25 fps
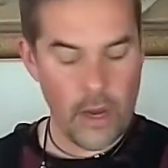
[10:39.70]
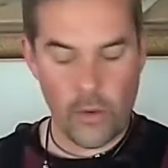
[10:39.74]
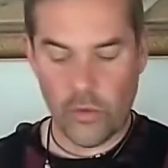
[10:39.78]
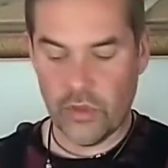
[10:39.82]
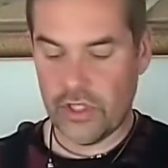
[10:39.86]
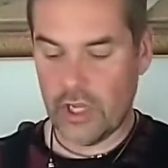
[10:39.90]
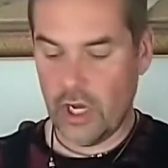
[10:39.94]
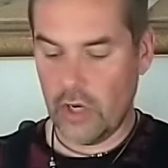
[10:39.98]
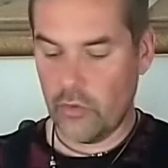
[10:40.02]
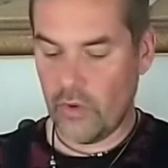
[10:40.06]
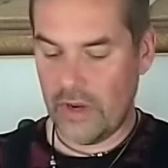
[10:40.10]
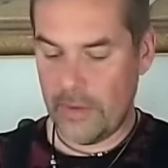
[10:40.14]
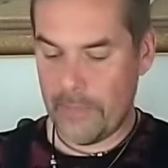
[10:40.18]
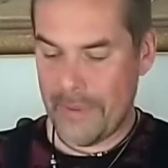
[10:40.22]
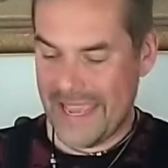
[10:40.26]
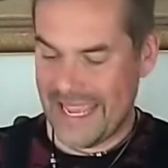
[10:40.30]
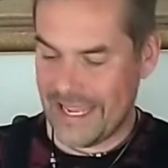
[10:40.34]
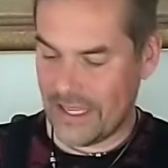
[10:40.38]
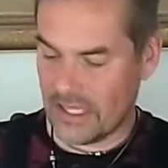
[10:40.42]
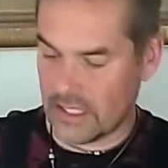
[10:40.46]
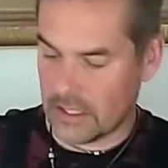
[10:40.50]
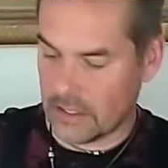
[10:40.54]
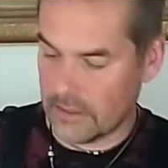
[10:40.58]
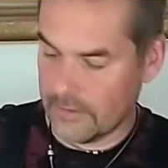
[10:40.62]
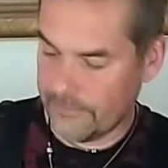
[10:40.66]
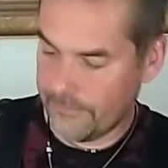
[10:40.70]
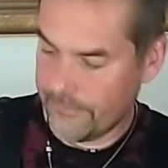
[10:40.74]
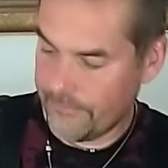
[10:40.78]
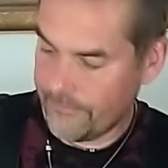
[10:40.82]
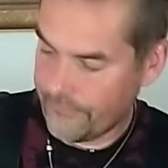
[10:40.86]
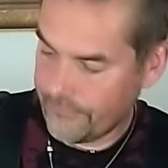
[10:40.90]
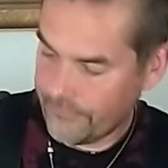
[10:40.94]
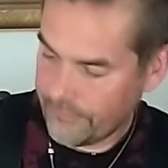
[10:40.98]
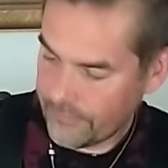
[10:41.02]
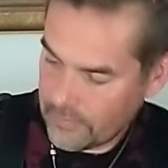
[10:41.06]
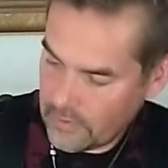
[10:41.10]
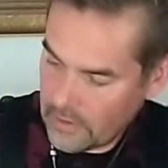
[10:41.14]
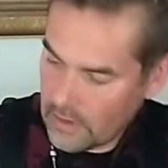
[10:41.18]
Now we start with the peas.
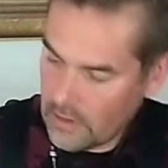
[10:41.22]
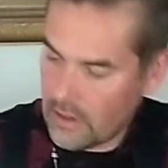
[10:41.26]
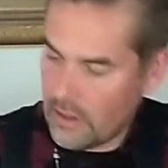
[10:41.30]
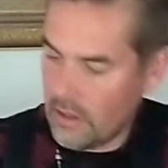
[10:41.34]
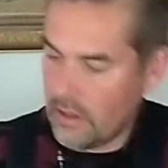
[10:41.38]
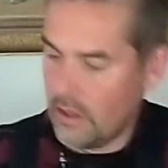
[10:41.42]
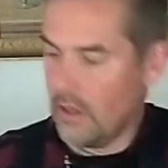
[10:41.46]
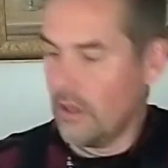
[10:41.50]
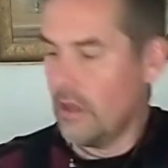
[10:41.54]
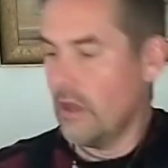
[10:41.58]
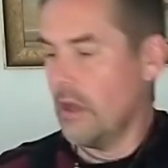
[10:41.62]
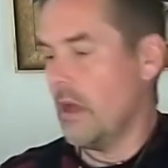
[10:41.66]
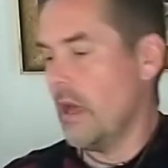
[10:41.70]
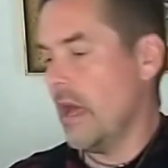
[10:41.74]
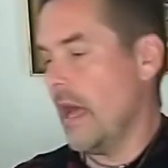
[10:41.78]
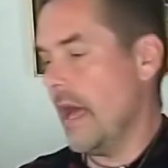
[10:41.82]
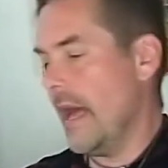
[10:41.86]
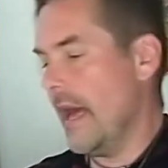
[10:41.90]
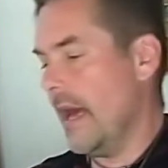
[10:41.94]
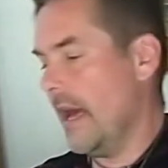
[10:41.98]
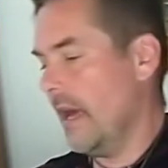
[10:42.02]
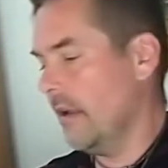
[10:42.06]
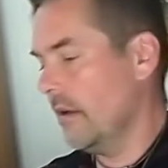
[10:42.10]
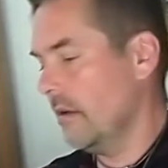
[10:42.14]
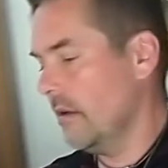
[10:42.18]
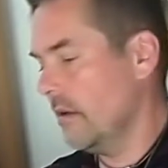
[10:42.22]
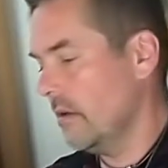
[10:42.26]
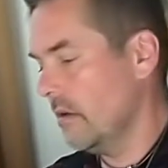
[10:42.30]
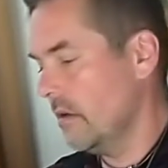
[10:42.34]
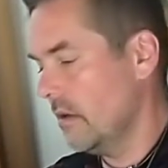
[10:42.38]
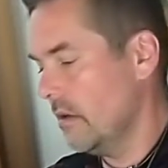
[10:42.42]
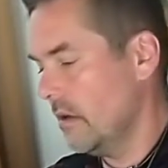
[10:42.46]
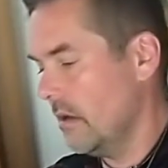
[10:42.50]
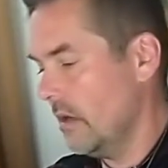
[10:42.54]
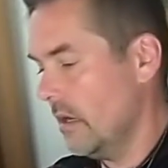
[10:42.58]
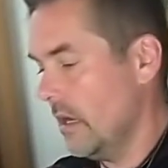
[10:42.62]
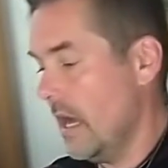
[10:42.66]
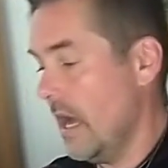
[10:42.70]
And
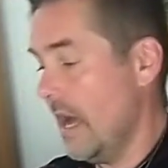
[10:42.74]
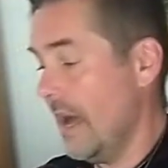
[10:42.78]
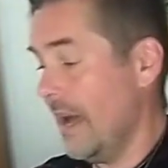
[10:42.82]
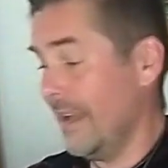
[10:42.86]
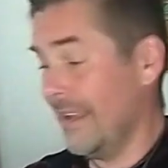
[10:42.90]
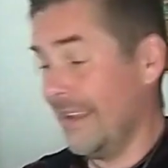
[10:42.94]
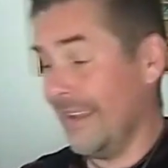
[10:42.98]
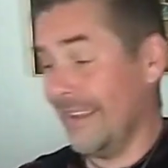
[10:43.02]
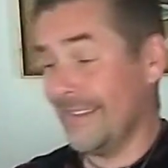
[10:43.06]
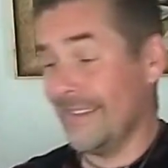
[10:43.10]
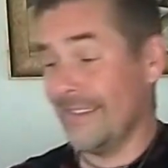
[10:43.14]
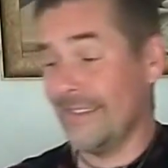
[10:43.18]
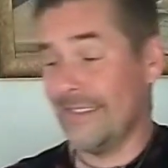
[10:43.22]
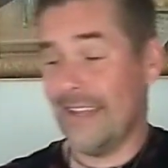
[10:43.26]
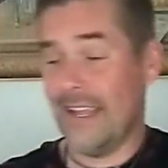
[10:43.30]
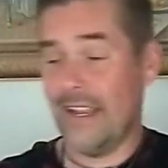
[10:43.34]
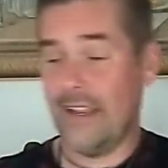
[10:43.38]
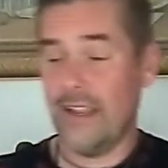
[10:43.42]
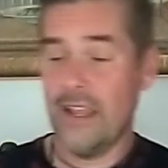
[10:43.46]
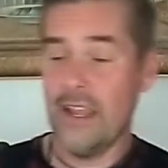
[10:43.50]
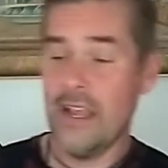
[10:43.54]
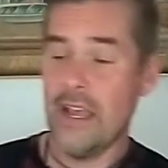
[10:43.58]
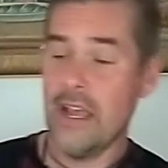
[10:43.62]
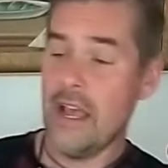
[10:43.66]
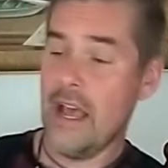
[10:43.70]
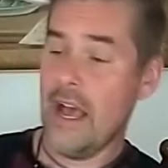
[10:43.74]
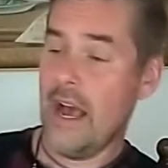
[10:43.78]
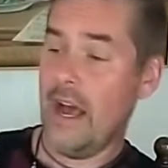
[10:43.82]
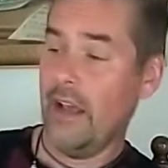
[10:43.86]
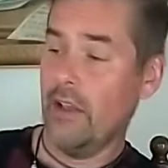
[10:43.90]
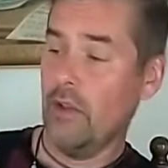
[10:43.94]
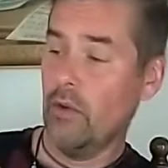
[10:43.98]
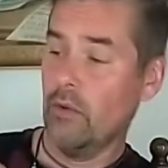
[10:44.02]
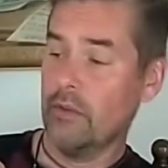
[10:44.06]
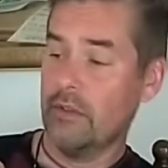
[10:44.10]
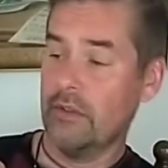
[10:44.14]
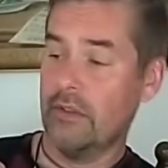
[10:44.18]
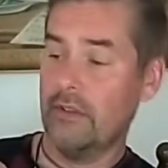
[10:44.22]
as I said,
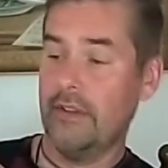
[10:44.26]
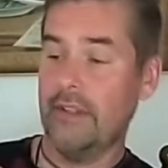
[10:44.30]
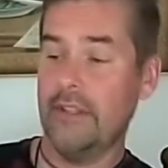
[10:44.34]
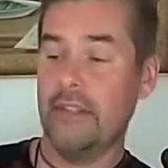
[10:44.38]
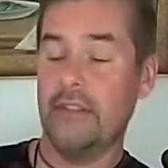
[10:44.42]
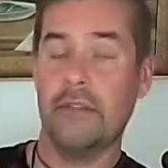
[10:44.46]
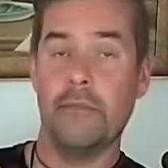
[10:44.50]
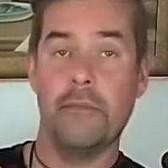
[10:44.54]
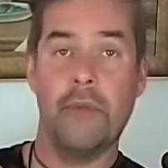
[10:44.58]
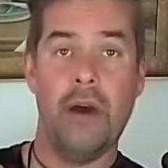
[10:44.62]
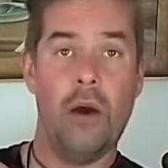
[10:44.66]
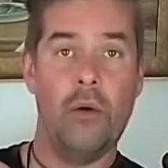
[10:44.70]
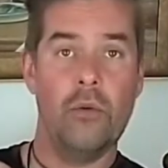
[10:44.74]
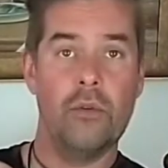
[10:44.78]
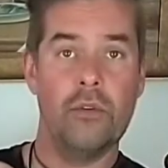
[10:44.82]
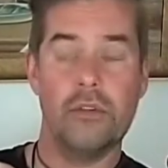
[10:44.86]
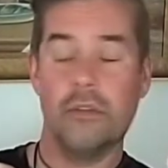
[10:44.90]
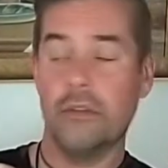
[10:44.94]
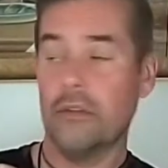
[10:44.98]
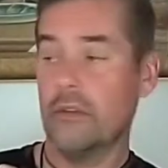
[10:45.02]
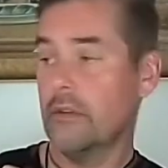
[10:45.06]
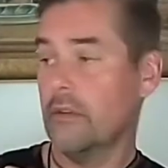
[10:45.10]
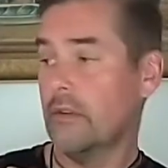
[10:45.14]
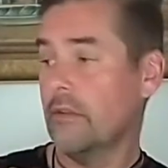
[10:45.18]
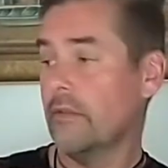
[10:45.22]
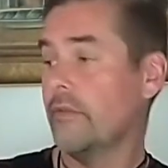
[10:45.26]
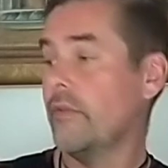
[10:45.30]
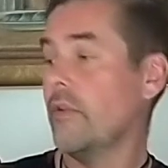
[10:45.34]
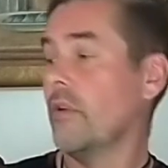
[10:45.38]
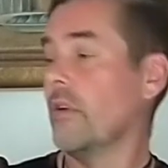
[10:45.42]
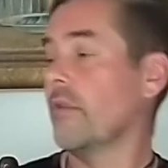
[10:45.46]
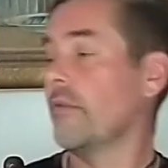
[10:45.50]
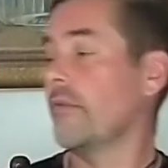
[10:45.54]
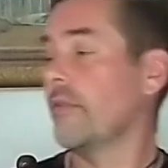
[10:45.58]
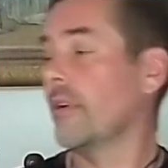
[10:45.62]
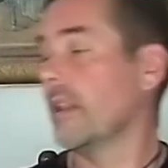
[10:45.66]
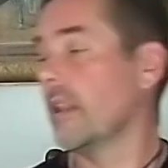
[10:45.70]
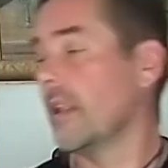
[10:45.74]
I used this amount
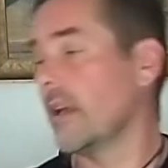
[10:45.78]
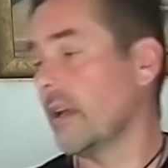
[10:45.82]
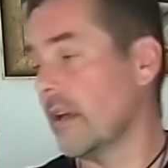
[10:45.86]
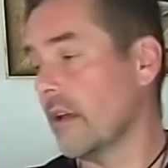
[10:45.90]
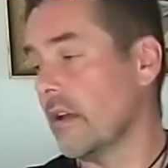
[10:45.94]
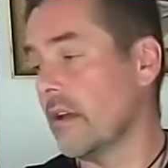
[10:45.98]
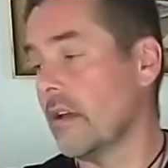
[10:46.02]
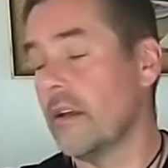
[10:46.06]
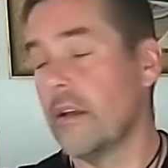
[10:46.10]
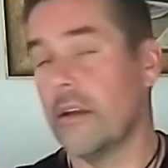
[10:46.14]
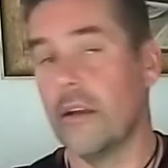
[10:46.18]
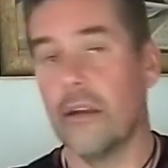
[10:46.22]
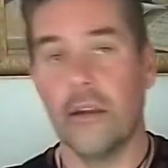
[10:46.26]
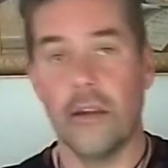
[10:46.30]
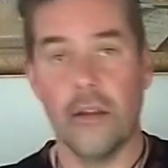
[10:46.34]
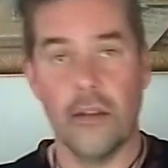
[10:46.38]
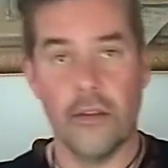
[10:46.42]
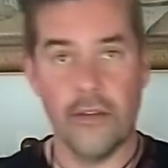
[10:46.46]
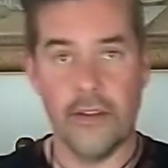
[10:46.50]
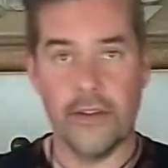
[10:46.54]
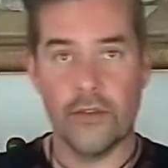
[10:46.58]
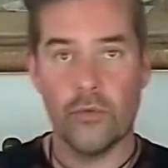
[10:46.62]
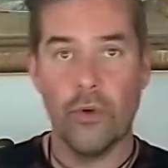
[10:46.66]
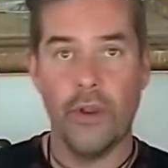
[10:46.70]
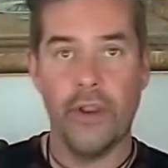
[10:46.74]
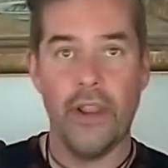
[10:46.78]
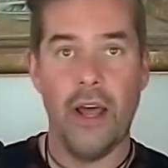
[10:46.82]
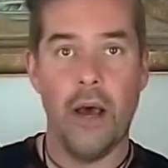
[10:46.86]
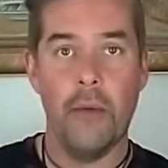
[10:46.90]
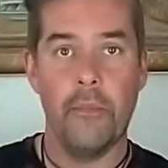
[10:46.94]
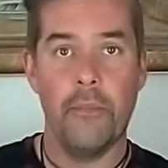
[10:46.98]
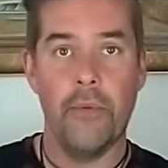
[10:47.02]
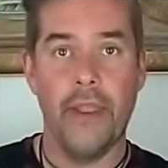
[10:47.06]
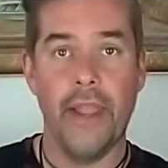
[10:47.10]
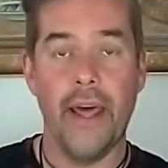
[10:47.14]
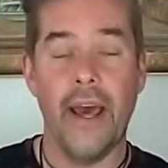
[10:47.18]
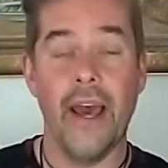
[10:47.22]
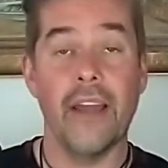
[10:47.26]
for filling this one
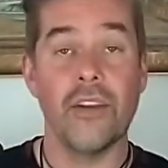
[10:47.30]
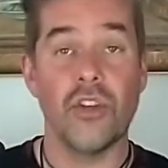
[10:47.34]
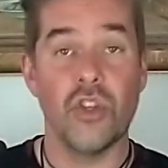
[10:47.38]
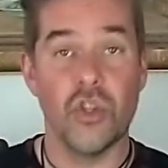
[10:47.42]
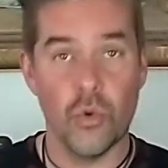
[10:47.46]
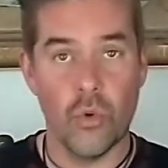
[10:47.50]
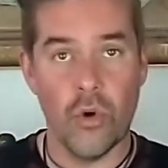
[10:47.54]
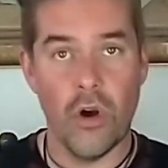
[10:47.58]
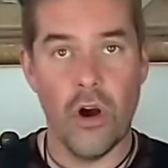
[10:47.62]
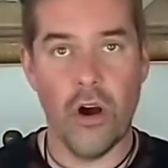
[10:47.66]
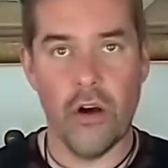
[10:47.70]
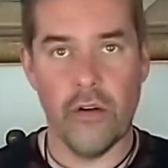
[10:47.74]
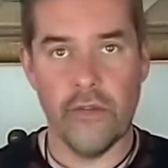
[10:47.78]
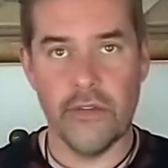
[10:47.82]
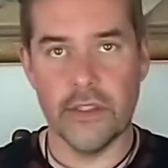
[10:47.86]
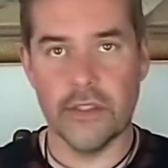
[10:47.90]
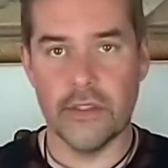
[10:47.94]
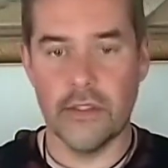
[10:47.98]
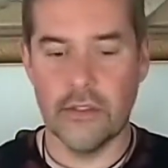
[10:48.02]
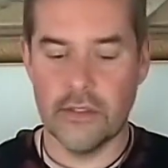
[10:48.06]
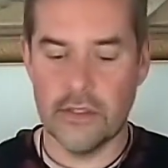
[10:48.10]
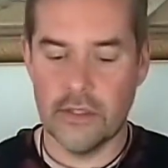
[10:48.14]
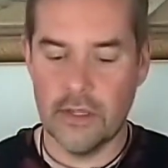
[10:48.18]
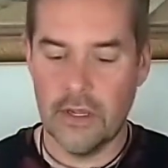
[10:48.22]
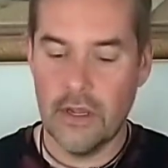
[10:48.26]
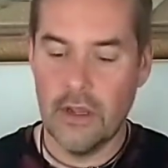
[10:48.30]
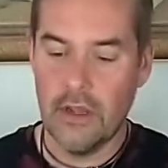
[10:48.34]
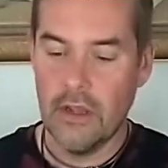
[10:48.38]
up, and I had 2 harvests.